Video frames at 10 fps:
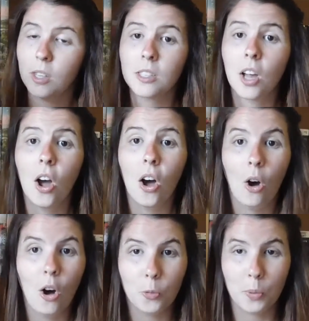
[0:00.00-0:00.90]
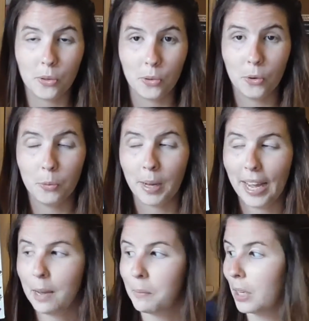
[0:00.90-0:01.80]
was Hot Pursuit
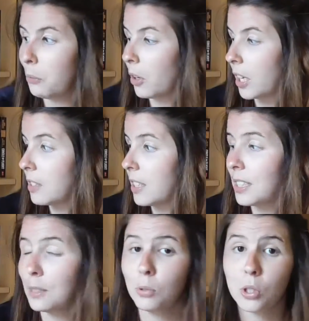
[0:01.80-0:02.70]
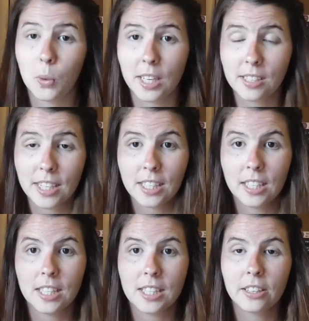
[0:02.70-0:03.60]
by Emily Rodder. So this is book 26
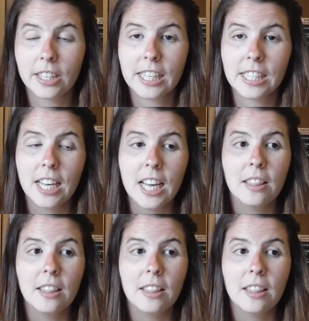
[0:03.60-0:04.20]
in the series.